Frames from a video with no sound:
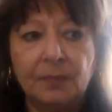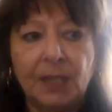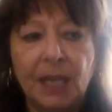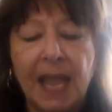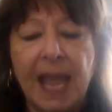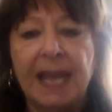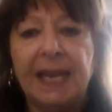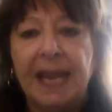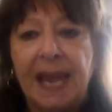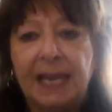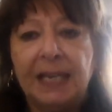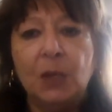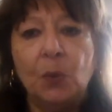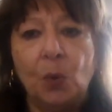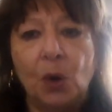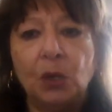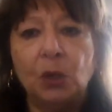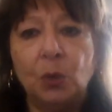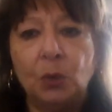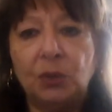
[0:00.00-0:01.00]
And
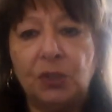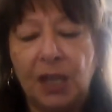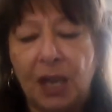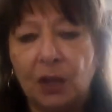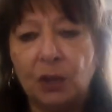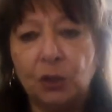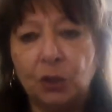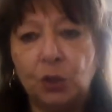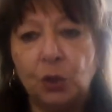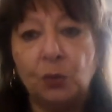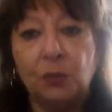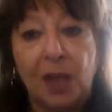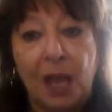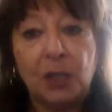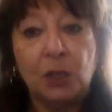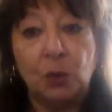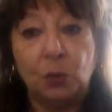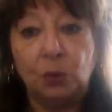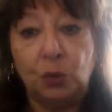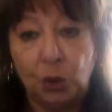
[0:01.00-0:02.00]
anyone who tells you that
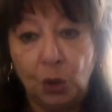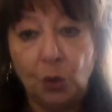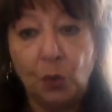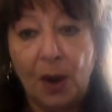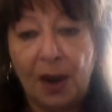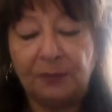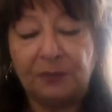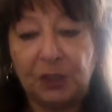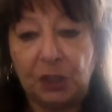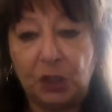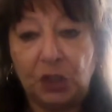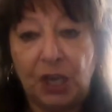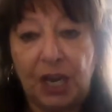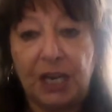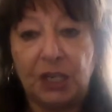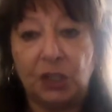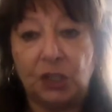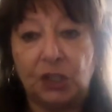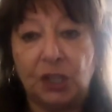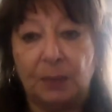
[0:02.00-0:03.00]
you do have to
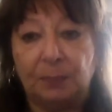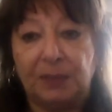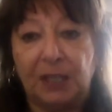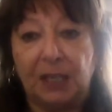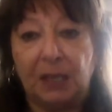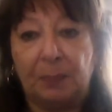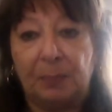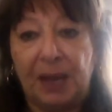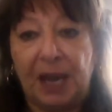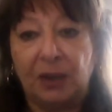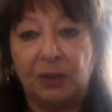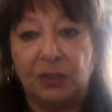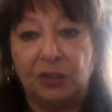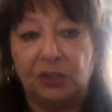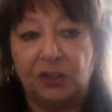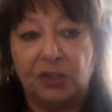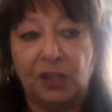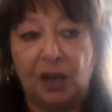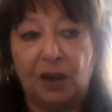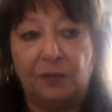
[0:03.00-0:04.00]
change something about
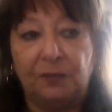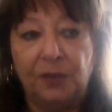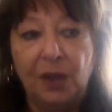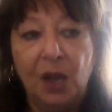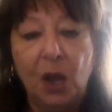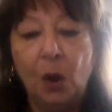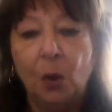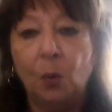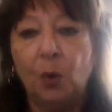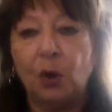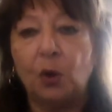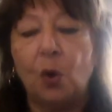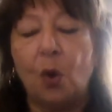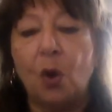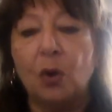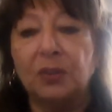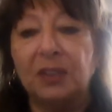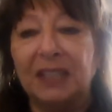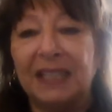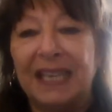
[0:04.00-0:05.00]
yourself, we're
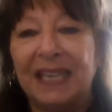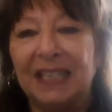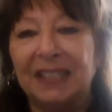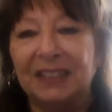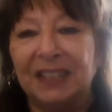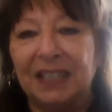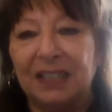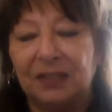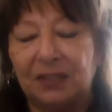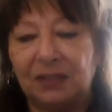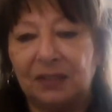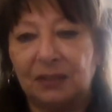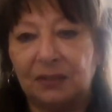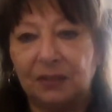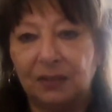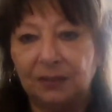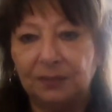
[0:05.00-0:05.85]
called legalists.